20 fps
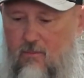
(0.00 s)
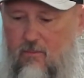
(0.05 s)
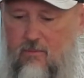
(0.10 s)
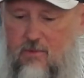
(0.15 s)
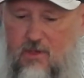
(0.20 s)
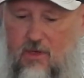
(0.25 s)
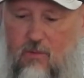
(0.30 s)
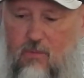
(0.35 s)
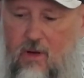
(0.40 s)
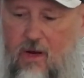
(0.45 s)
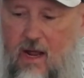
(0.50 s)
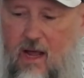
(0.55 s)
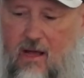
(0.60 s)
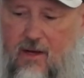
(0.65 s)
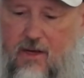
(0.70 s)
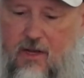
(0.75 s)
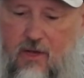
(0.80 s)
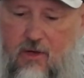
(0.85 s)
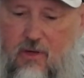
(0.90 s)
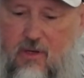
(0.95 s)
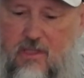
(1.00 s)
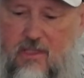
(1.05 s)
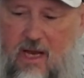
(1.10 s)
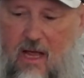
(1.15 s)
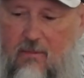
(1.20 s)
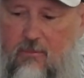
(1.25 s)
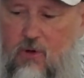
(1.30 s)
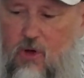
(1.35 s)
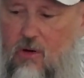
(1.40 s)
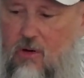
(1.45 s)
So what I'll do is
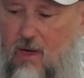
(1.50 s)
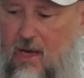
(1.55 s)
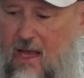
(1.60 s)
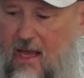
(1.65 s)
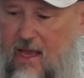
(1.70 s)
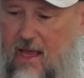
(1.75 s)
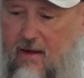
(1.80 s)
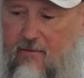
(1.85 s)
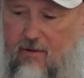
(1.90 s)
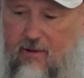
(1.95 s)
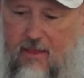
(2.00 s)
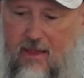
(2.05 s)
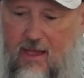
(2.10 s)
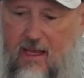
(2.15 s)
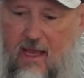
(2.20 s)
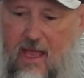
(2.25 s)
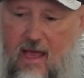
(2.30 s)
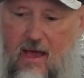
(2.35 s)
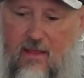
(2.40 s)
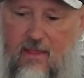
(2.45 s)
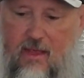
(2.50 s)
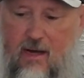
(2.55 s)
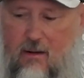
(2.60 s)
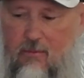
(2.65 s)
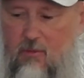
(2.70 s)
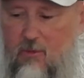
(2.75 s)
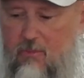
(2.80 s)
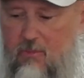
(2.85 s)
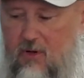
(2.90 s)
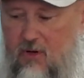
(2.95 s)
I'm gonna lay everything out that
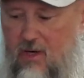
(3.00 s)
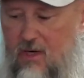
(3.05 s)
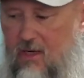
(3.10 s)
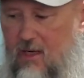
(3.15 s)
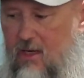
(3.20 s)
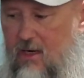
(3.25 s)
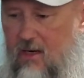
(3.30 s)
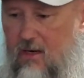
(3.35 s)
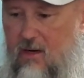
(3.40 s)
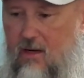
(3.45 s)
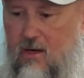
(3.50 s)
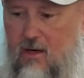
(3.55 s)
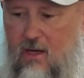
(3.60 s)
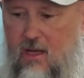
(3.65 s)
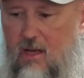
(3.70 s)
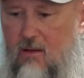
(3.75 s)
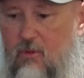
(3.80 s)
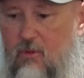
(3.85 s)
I'm gonna put in here.